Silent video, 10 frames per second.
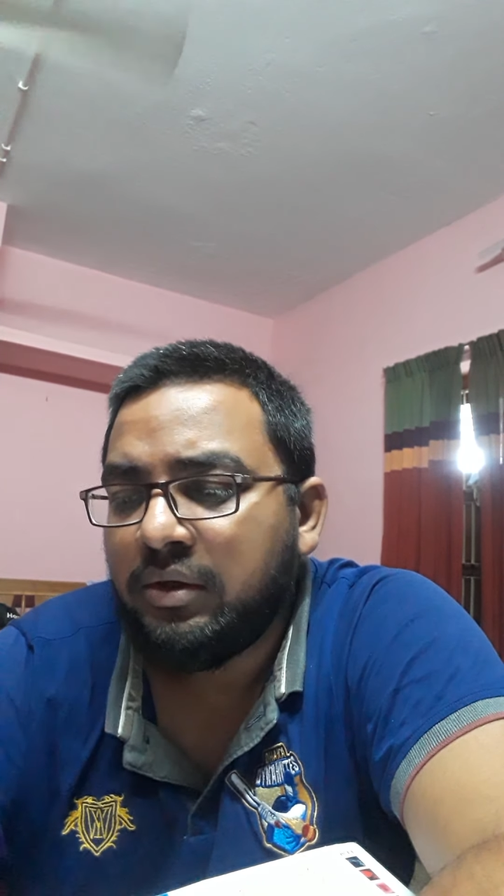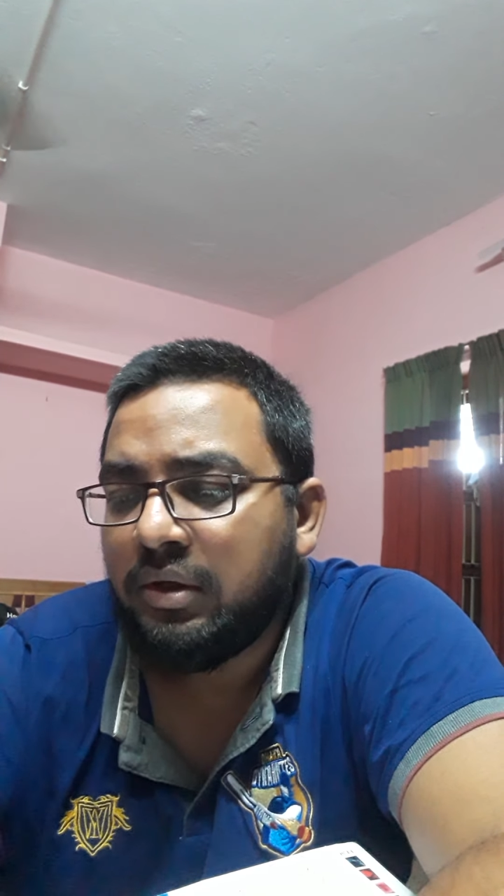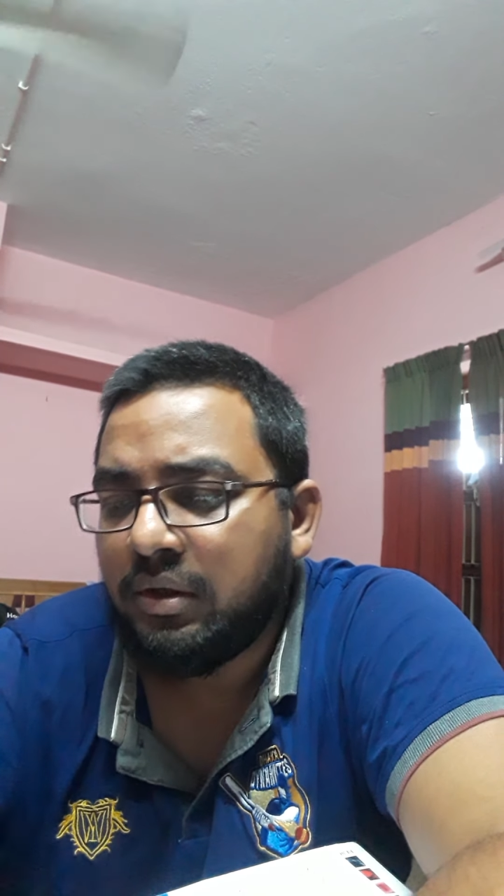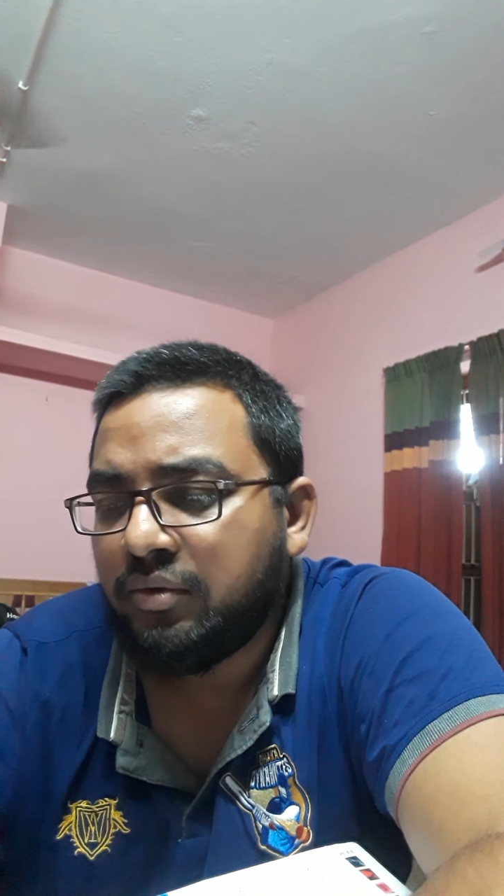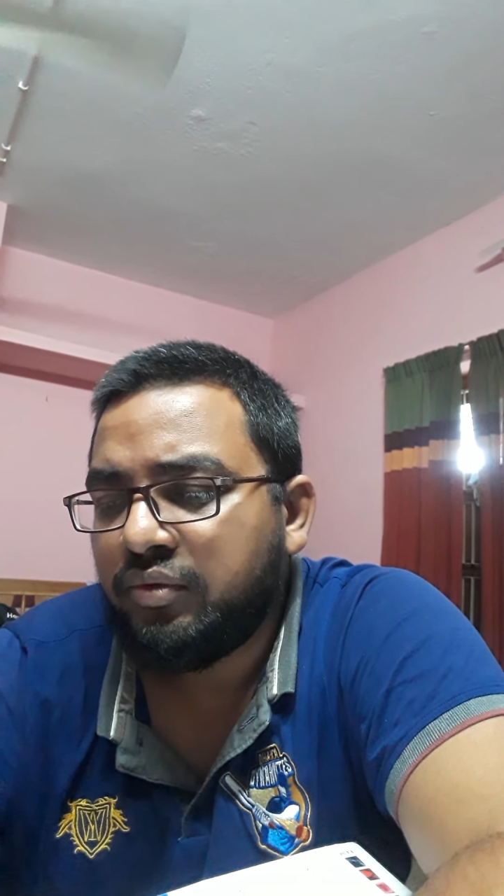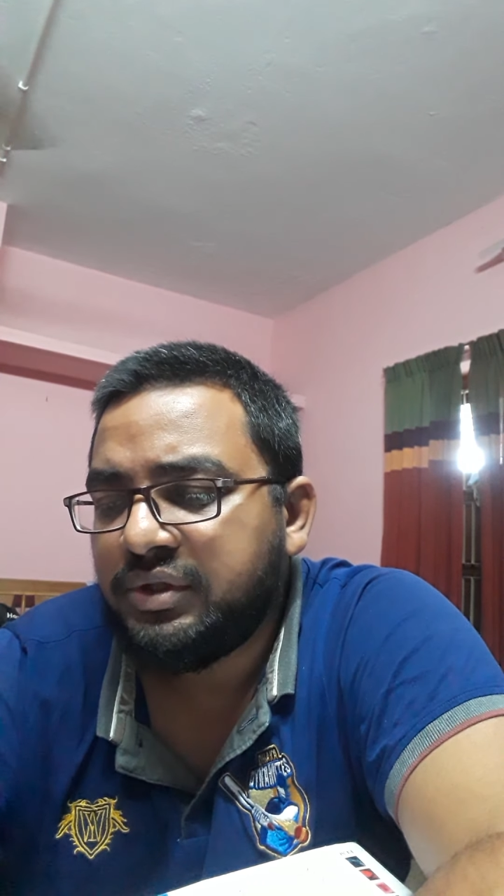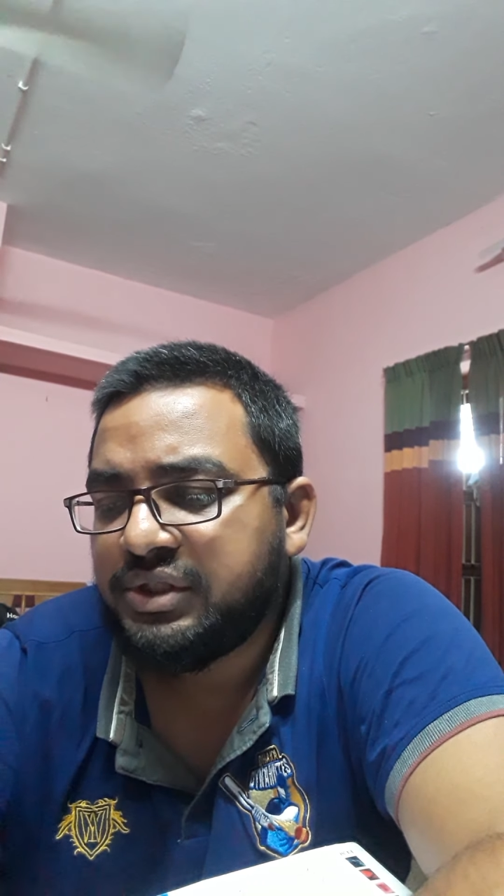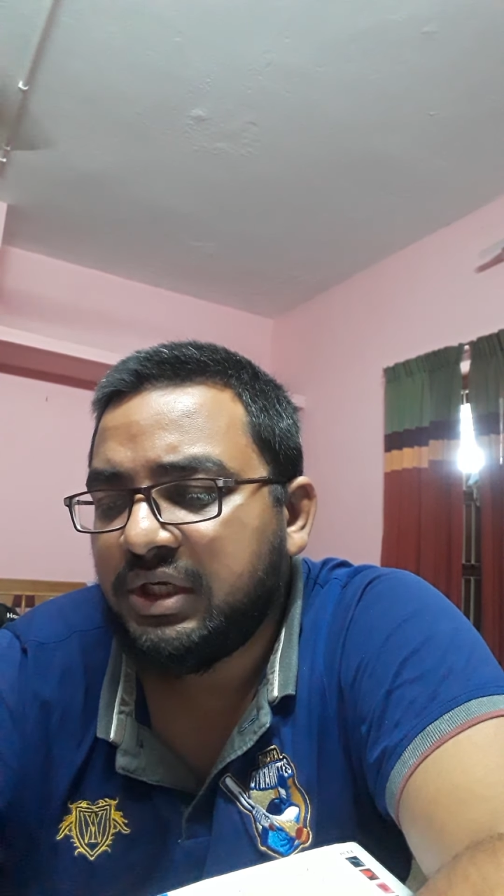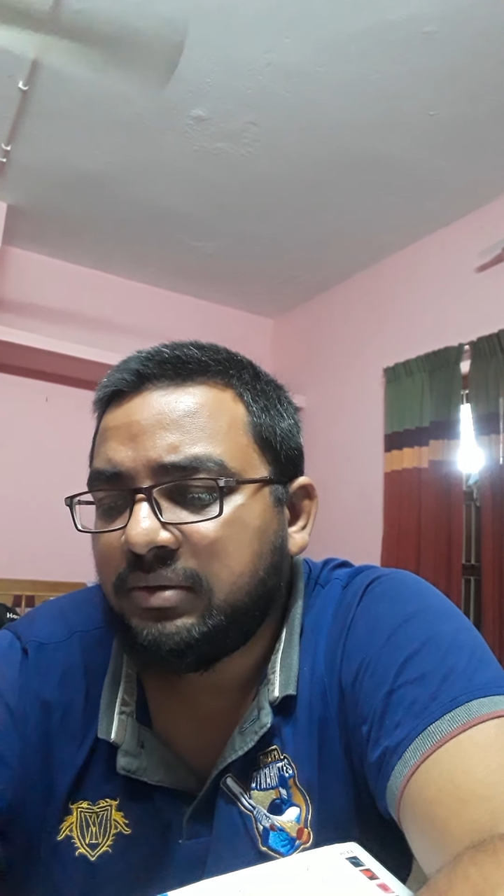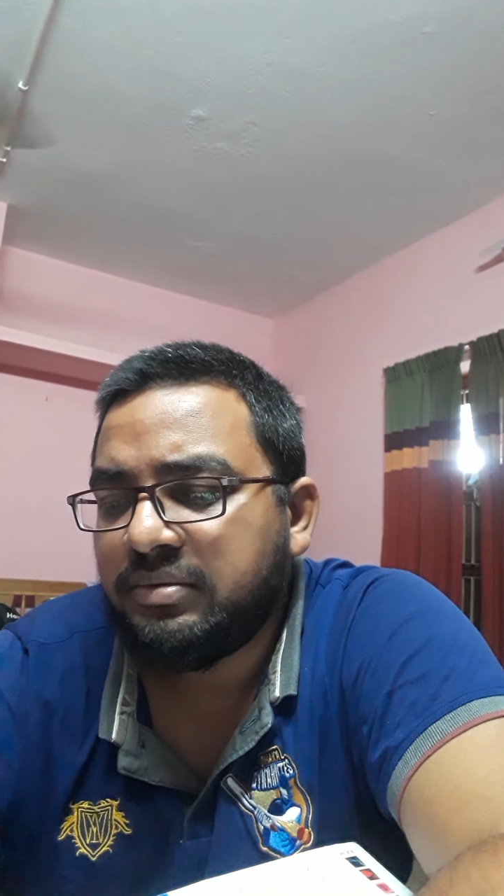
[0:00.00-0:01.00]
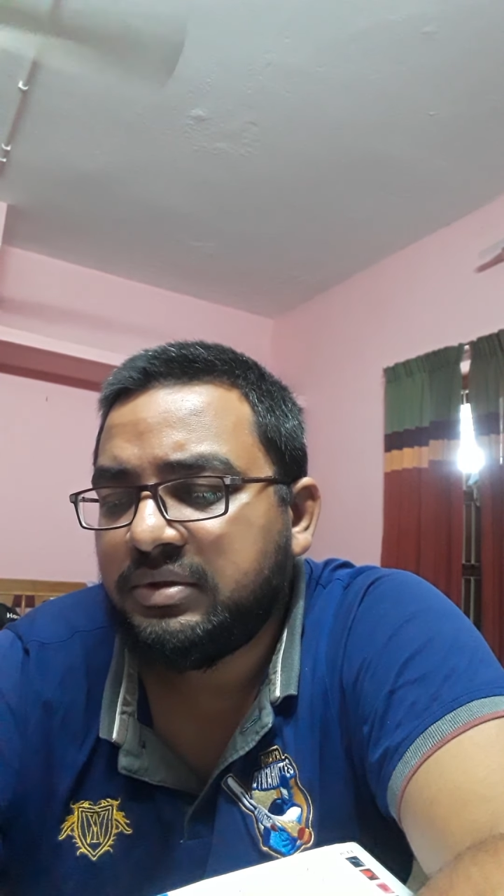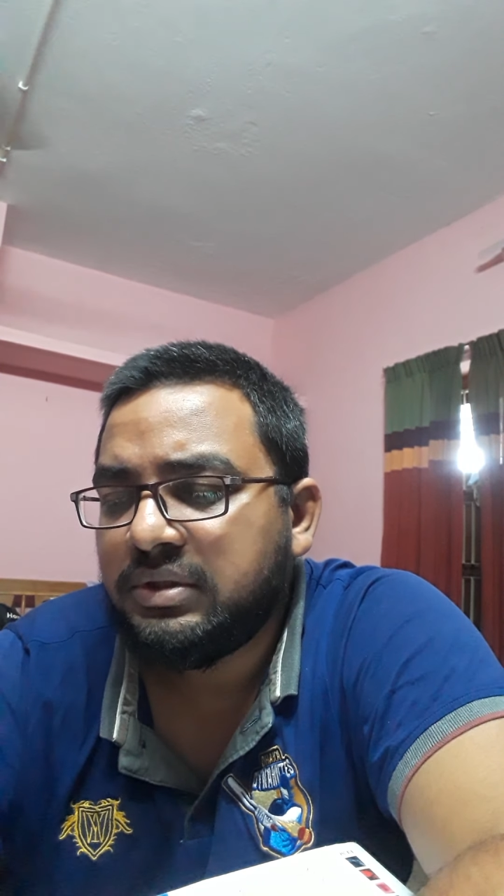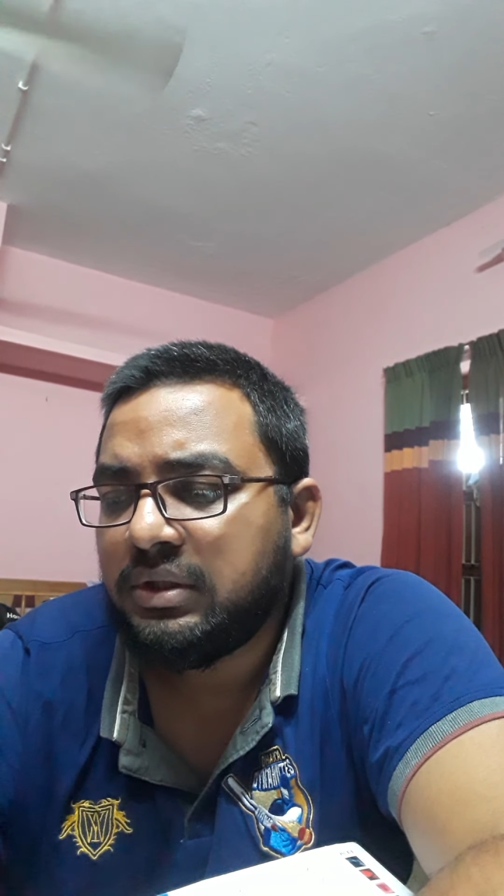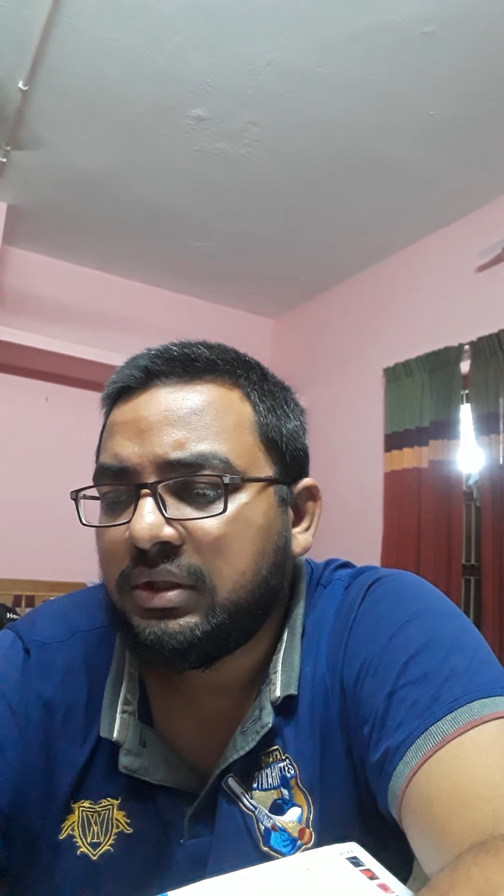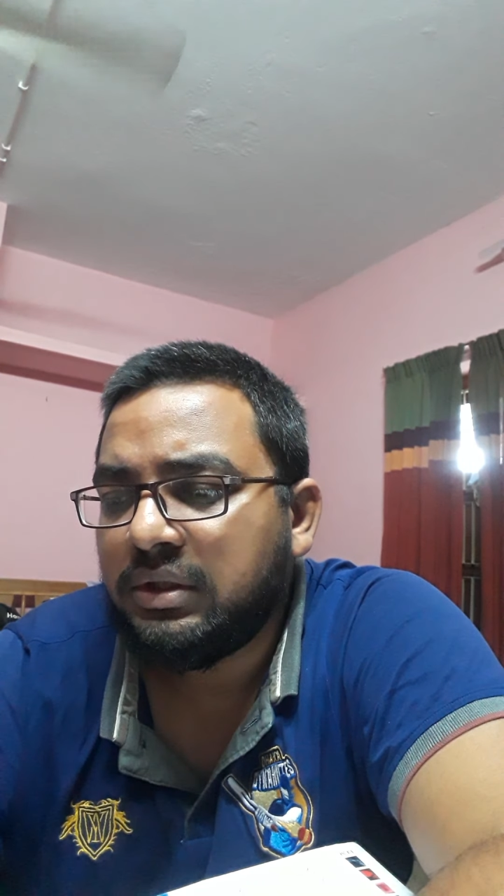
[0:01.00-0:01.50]
which helps
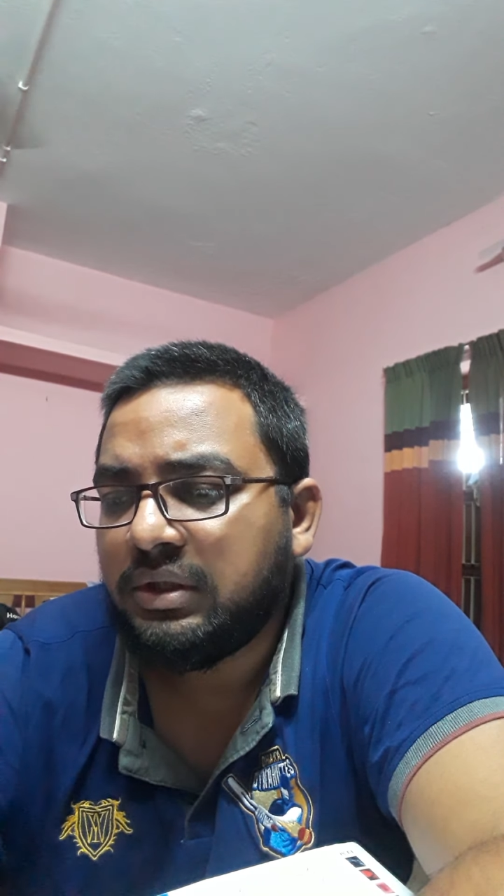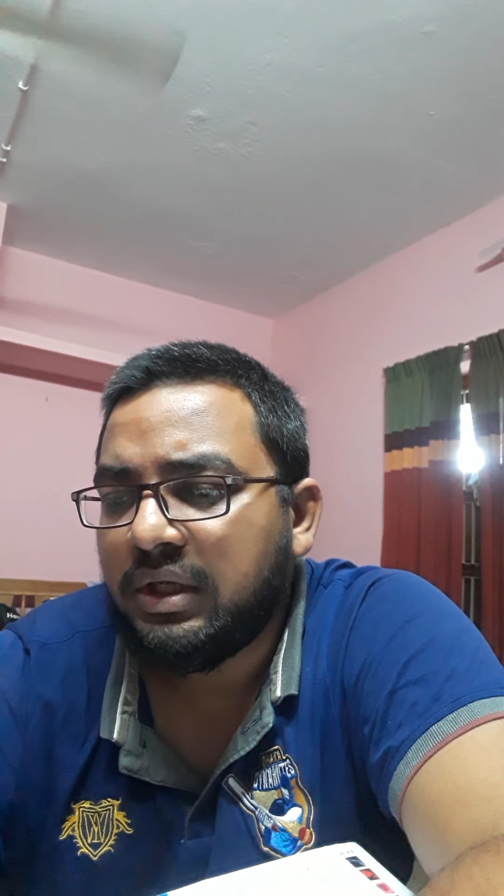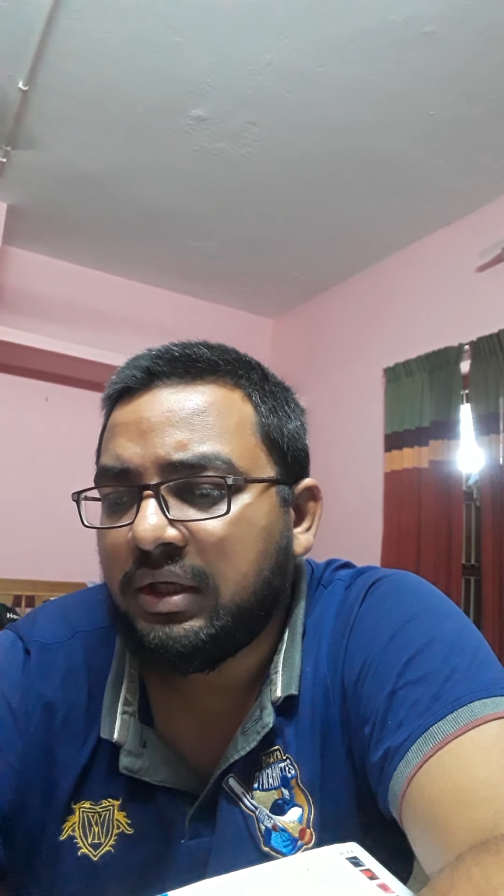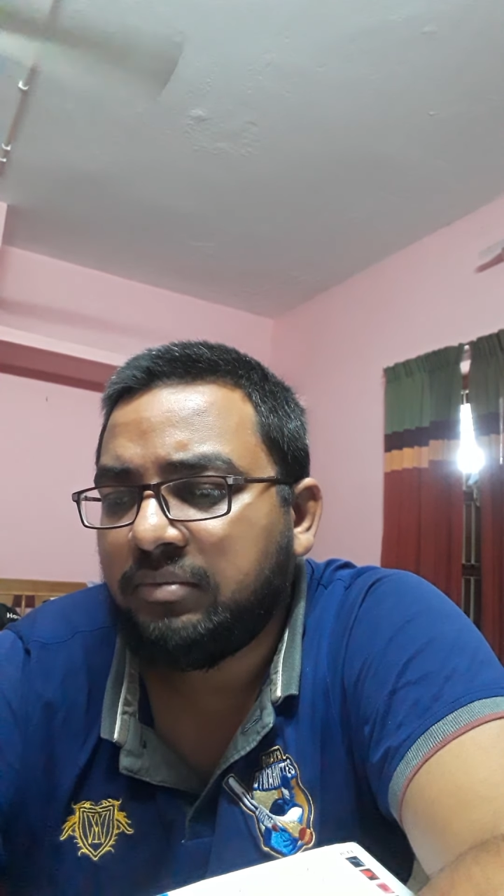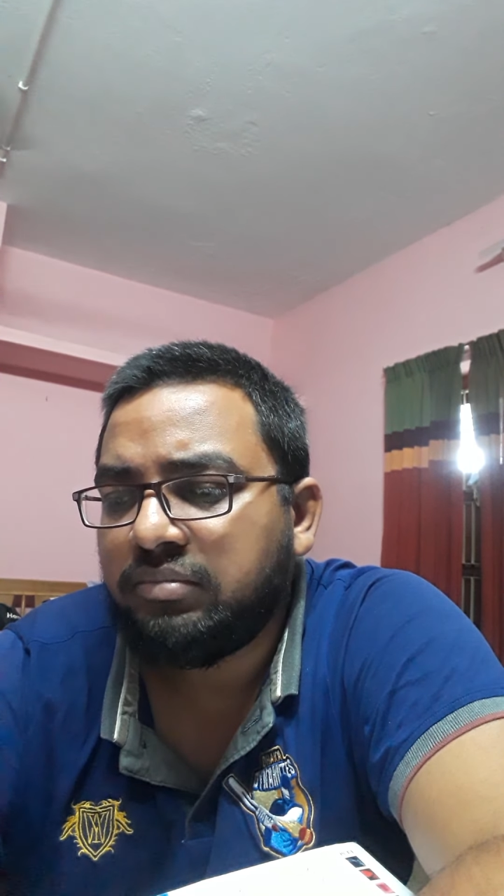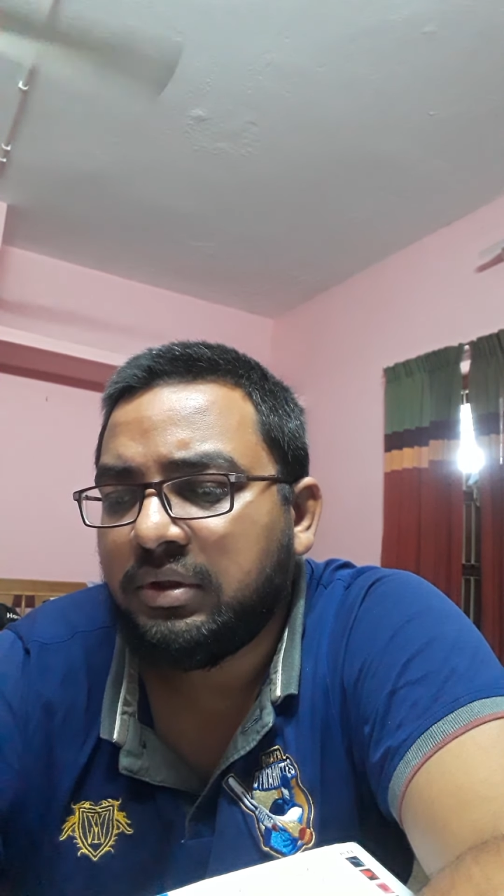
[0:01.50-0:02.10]
the